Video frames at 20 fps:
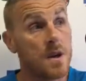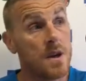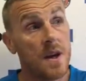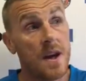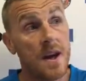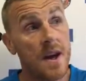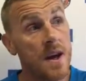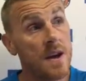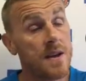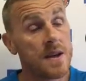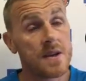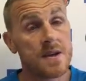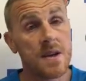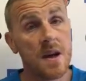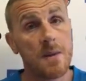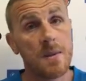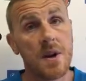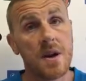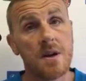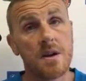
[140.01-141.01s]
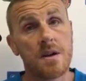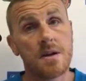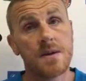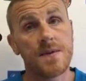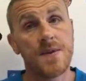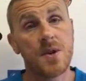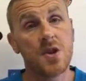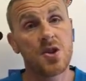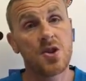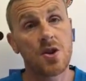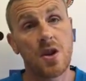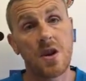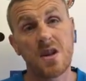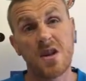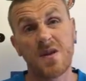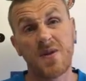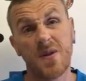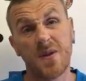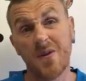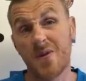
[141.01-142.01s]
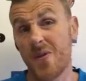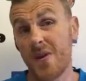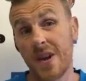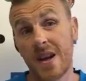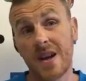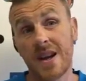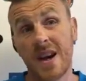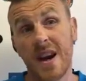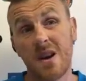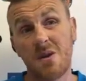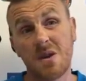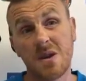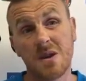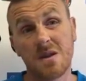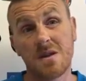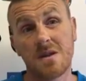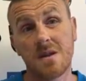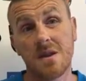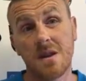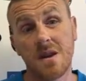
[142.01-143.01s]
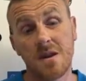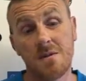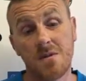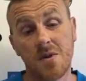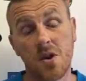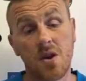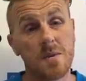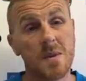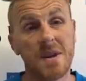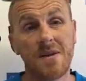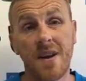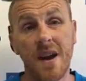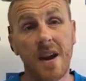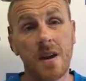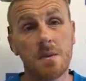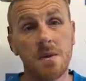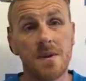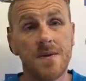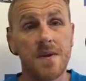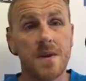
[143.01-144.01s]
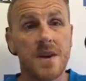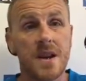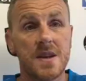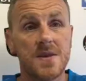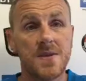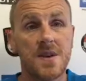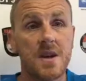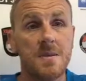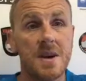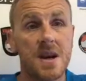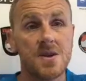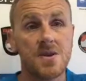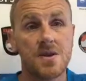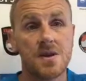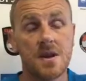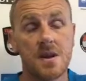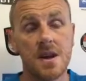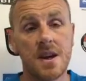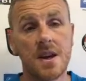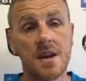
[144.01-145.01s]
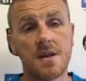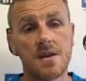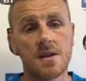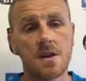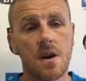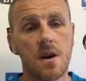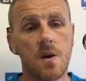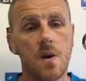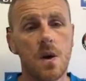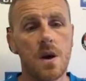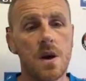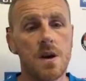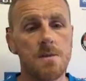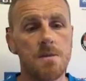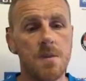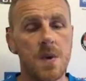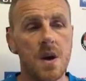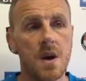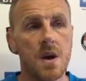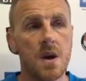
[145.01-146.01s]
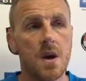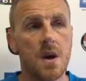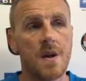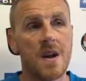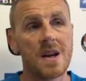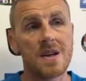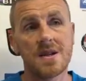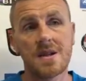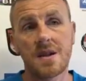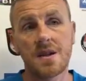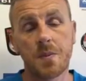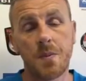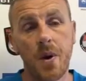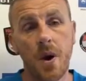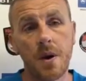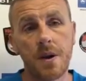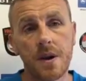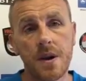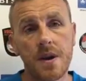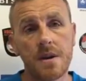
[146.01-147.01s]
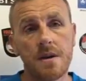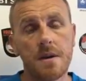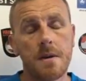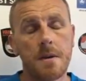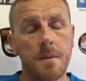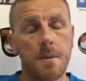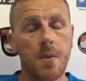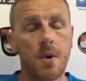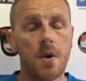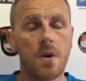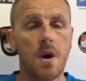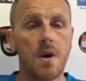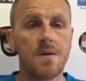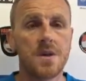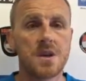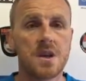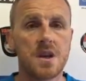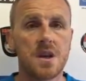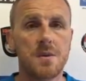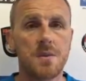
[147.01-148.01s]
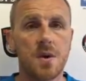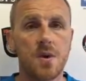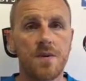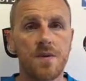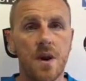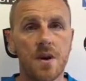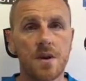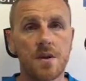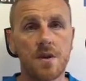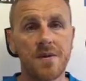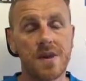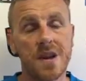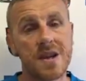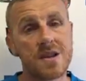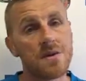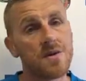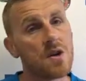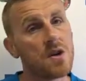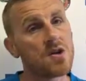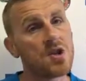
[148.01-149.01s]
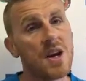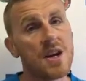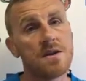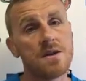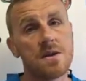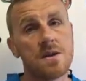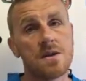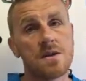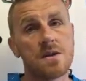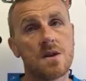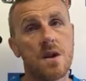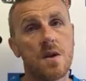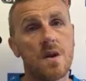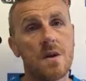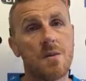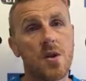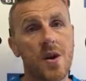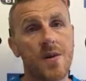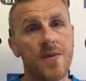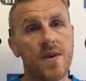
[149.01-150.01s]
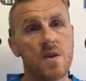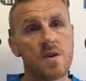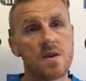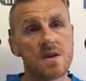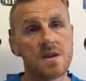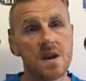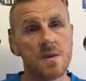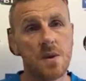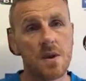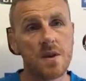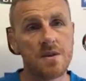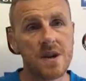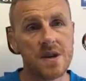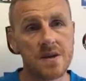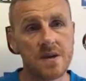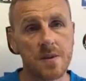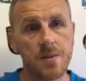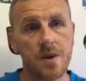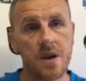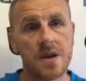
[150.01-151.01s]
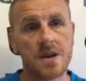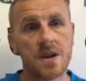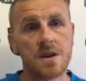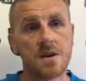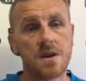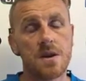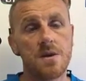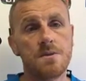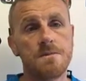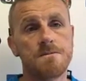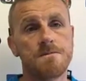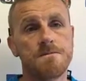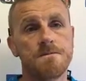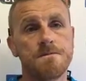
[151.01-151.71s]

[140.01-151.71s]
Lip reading: Yeah, that's it. I mean, his first choice front three now is not going to be available for the next 3 matches at least, so that's disappointing, but obviously you move on and other lads have got chances, so I'm looking forward to seeing what the rest of the players can do.